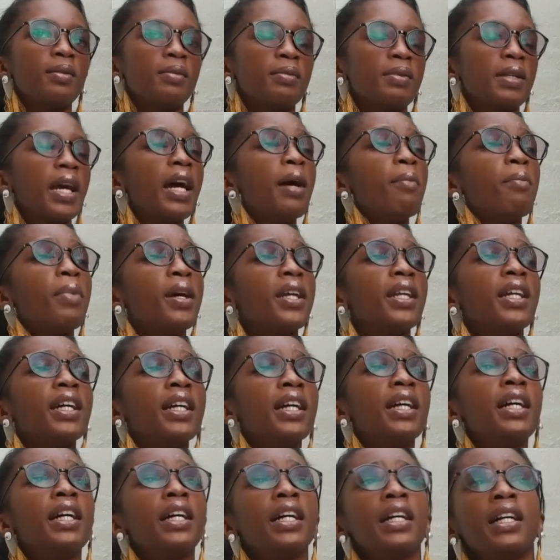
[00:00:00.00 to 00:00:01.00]
Yeah,
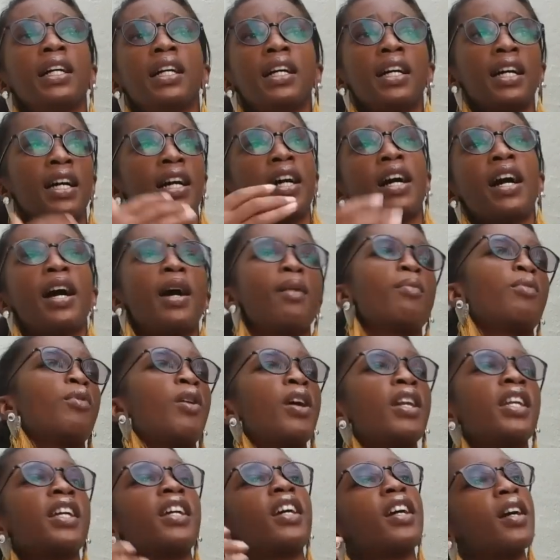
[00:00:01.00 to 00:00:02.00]
but I'm
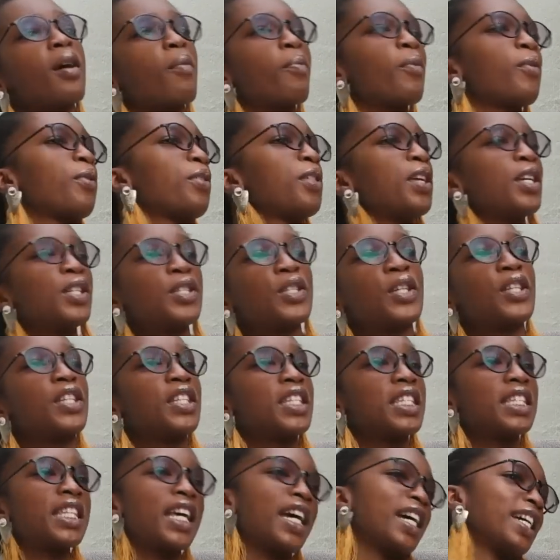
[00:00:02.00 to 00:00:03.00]
running a couple of things on
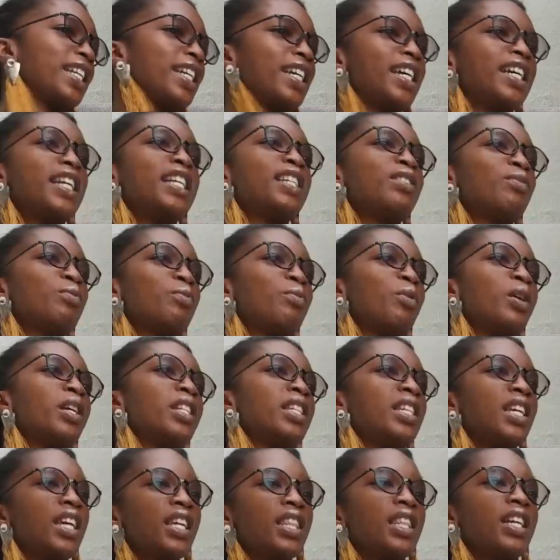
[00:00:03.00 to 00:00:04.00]
the side, and
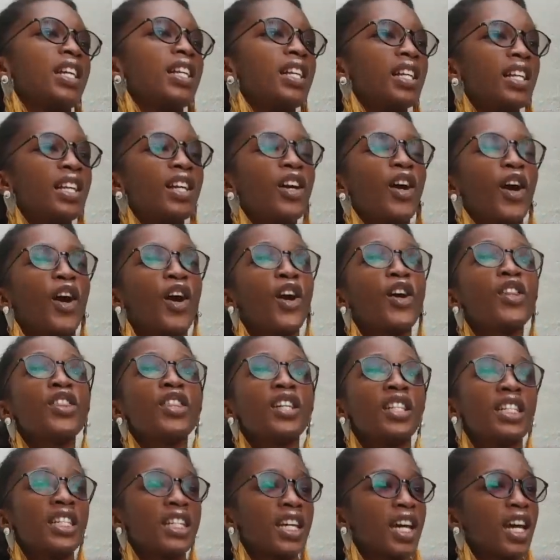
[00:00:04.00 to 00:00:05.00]
one day they'll earn
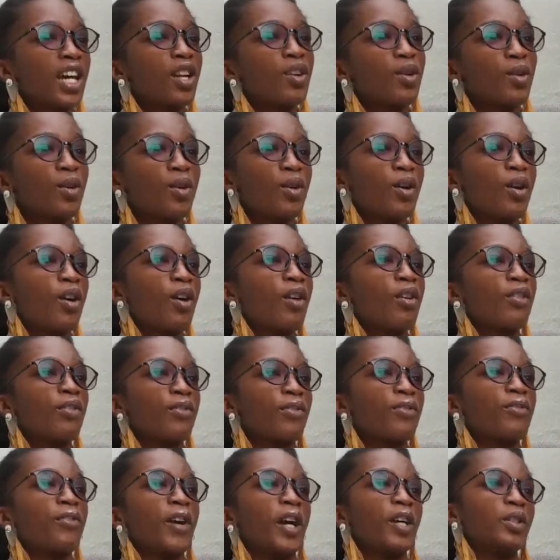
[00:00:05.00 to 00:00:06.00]
the title
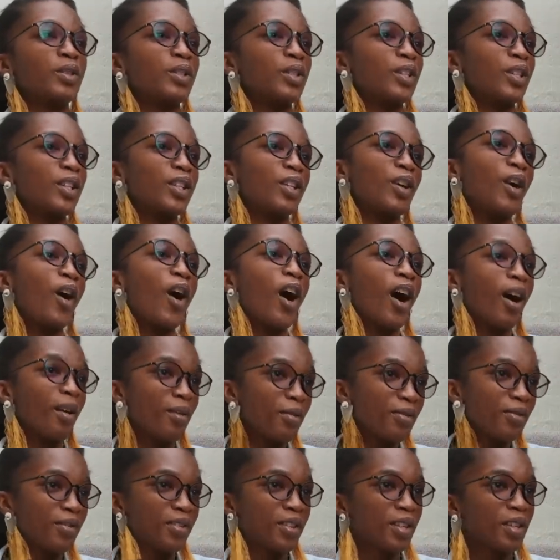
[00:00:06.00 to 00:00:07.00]
of founder
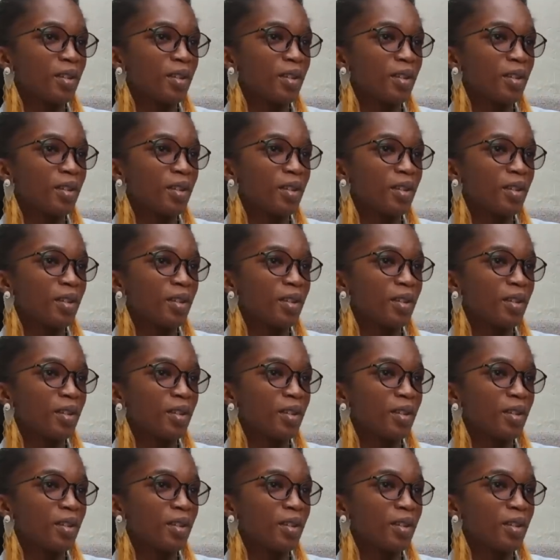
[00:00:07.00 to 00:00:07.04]
of.